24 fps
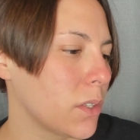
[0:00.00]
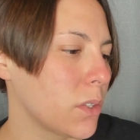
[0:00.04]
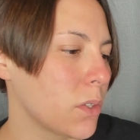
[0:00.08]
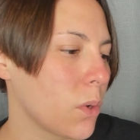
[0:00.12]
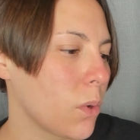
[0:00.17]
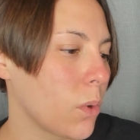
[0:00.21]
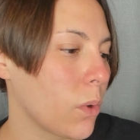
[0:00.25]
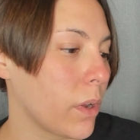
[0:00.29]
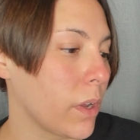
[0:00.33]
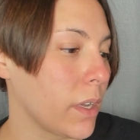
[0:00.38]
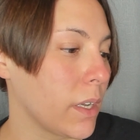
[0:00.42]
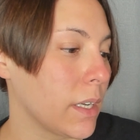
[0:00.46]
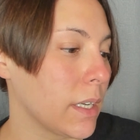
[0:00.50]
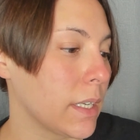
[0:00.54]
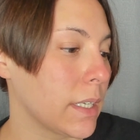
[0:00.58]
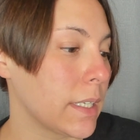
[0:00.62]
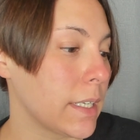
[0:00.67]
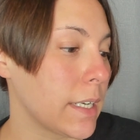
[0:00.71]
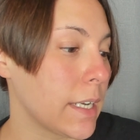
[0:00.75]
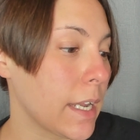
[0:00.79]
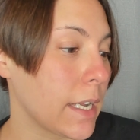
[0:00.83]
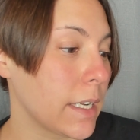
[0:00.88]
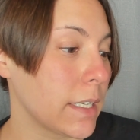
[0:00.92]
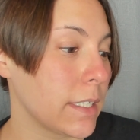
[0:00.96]
toy
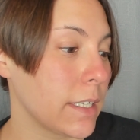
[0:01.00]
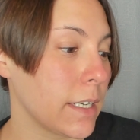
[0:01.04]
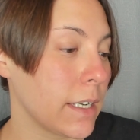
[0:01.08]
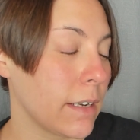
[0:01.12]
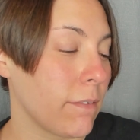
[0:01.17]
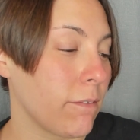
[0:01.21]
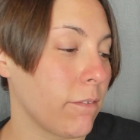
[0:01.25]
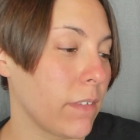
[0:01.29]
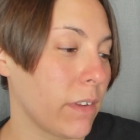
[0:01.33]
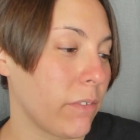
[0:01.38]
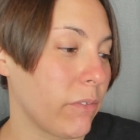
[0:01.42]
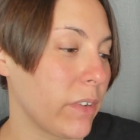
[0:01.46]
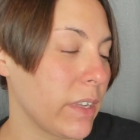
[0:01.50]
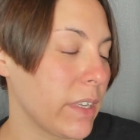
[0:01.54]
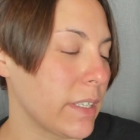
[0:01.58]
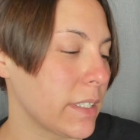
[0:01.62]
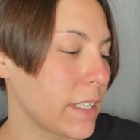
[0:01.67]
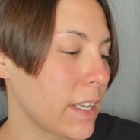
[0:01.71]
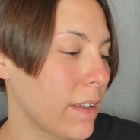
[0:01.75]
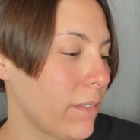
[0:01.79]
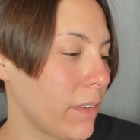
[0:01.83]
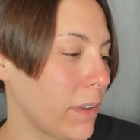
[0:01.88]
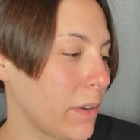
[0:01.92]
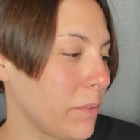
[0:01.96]
in
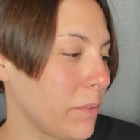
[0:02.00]
1957.